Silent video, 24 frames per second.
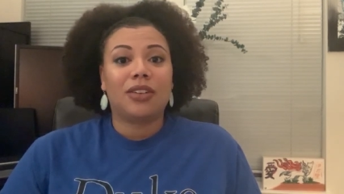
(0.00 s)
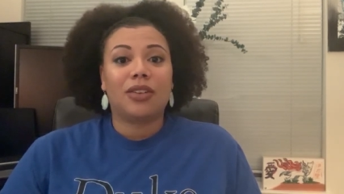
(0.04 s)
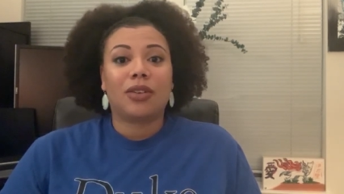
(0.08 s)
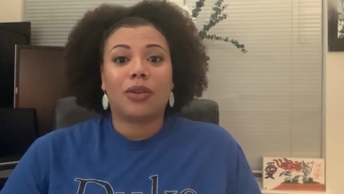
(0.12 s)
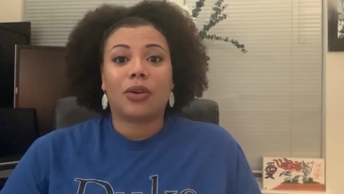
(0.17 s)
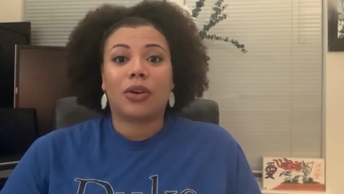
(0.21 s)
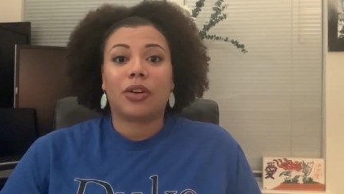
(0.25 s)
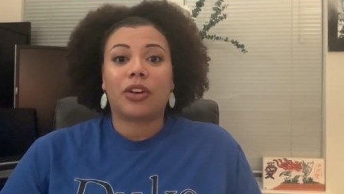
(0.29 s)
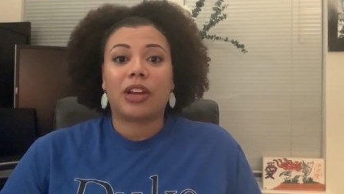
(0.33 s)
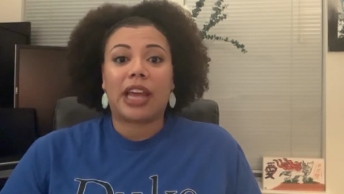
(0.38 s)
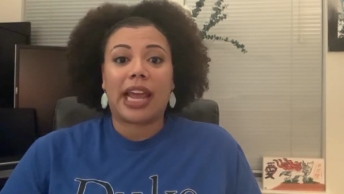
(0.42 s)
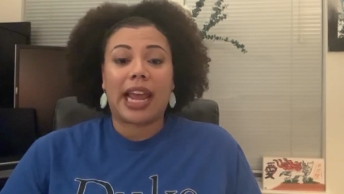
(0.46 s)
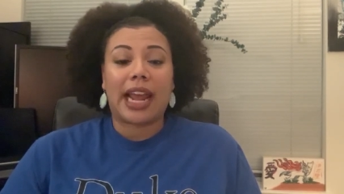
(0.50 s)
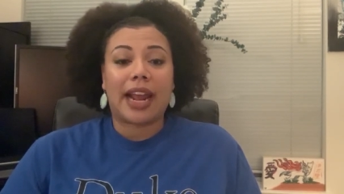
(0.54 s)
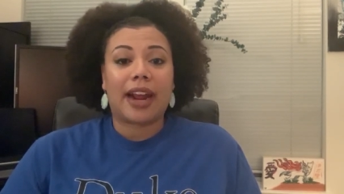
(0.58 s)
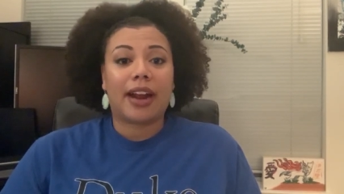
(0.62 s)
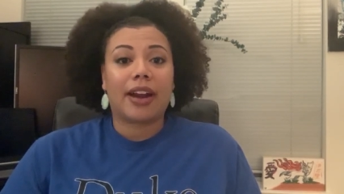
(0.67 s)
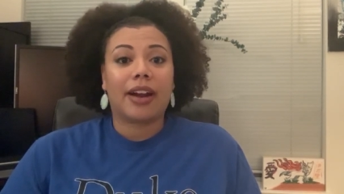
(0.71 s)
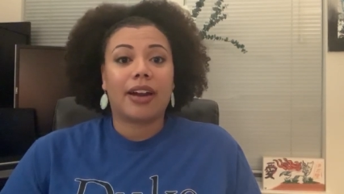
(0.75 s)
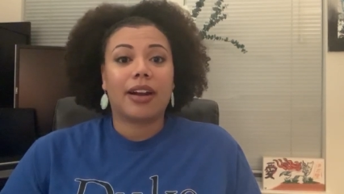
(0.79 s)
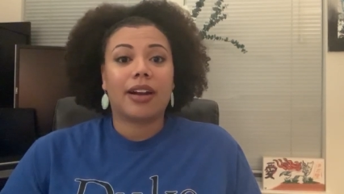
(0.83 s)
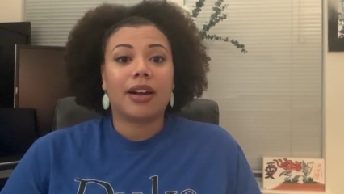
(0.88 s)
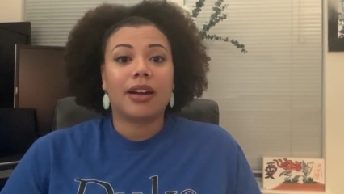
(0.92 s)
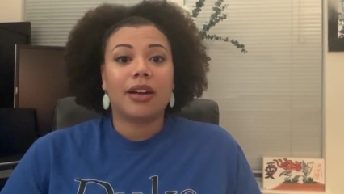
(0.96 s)
or to
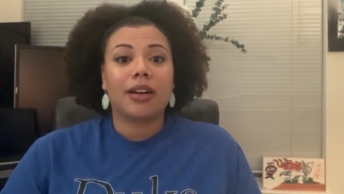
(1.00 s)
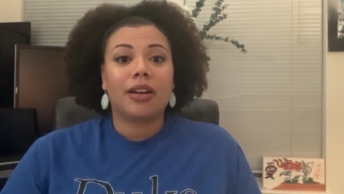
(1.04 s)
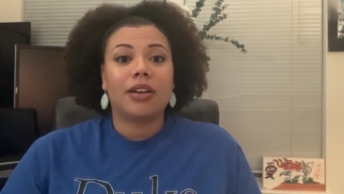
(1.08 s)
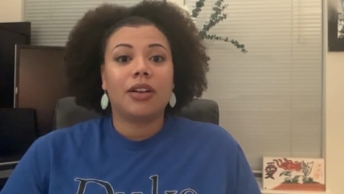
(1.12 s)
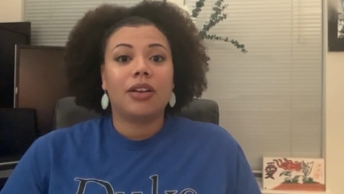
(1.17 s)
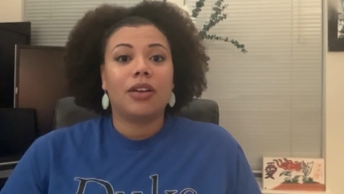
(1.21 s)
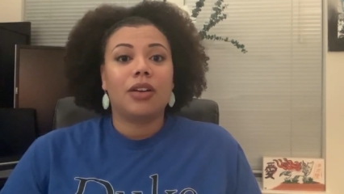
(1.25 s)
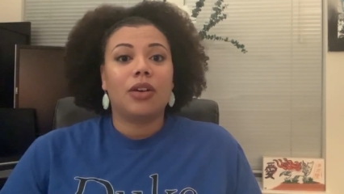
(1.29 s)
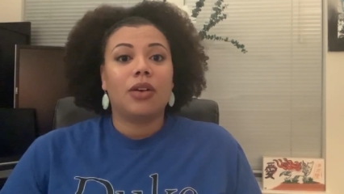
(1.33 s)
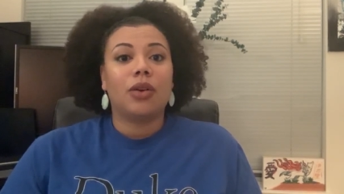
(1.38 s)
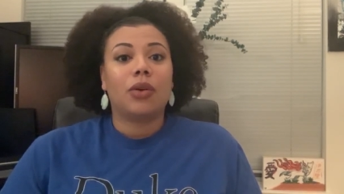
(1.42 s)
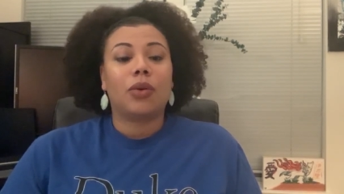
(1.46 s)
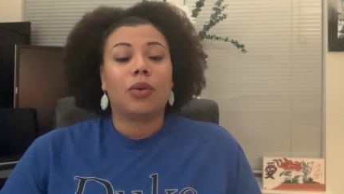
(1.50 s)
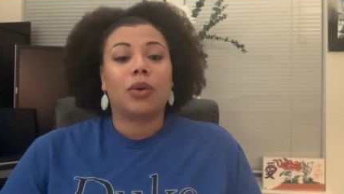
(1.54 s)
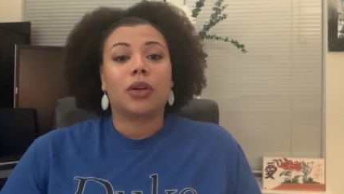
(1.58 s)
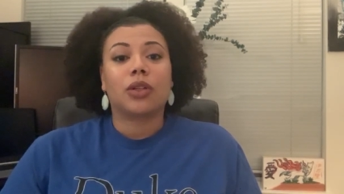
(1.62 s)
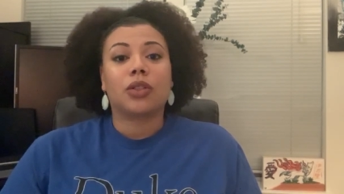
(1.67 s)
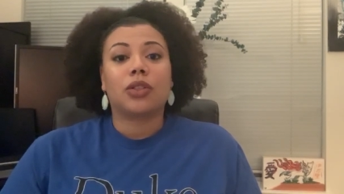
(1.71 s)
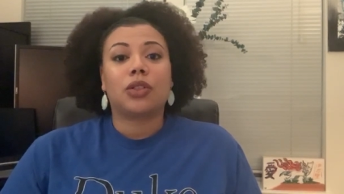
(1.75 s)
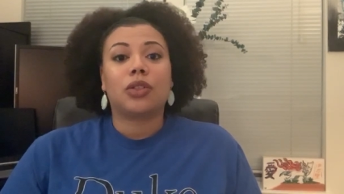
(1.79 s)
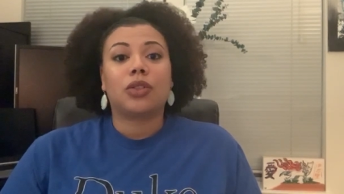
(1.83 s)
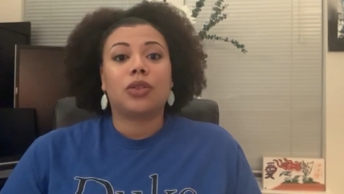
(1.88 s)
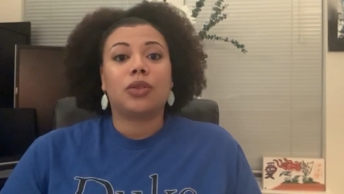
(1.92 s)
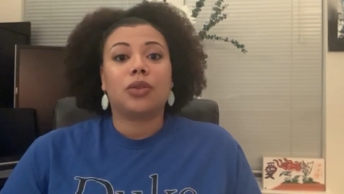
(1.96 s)
air or
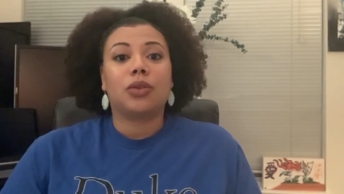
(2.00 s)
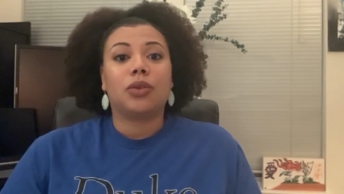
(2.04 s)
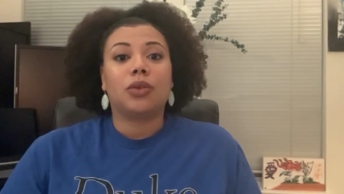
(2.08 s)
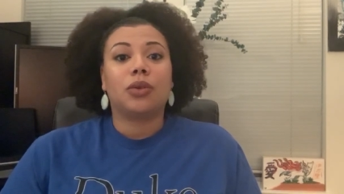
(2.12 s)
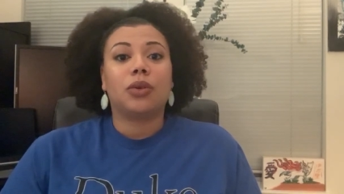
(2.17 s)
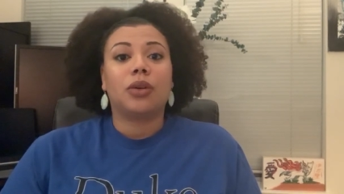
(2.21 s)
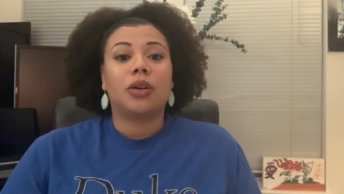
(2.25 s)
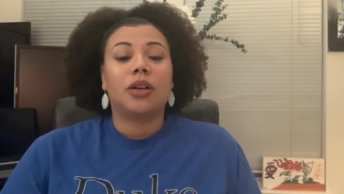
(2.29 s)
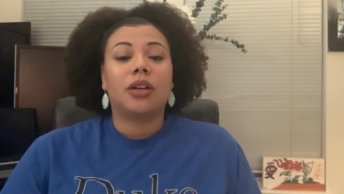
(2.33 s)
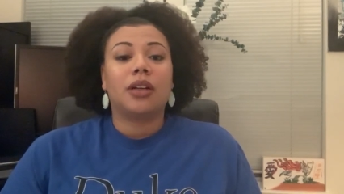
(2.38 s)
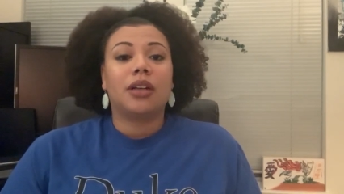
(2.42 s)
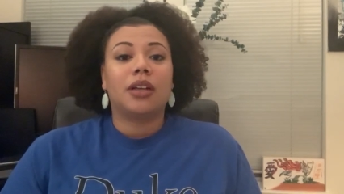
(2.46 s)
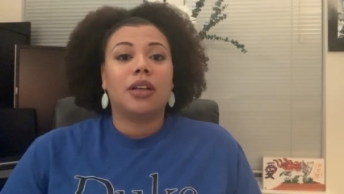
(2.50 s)
to